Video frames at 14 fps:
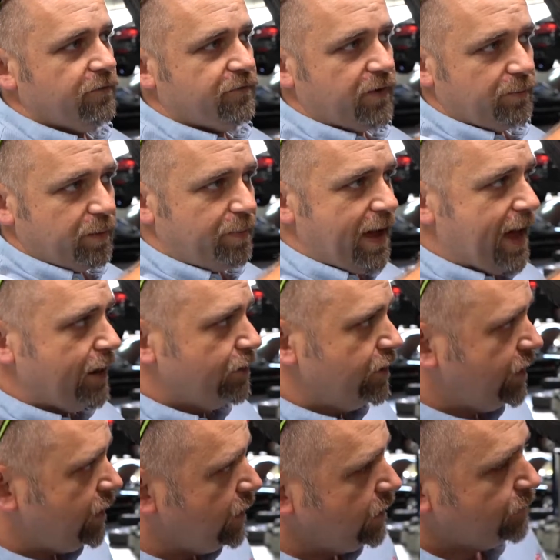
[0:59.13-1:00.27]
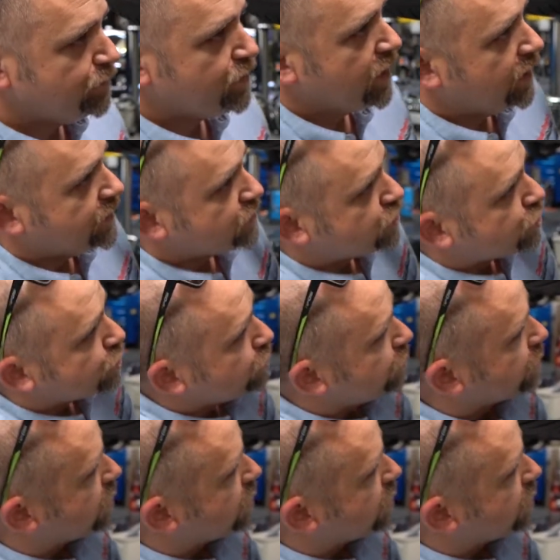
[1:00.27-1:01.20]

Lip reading: from the battery to the